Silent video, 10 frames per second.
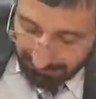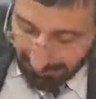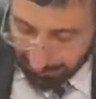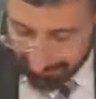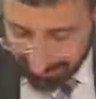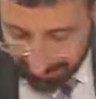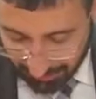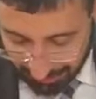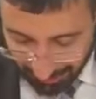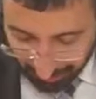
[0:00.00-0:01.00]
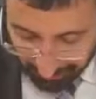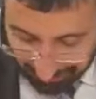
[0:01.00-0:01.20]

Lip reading: He put in the window of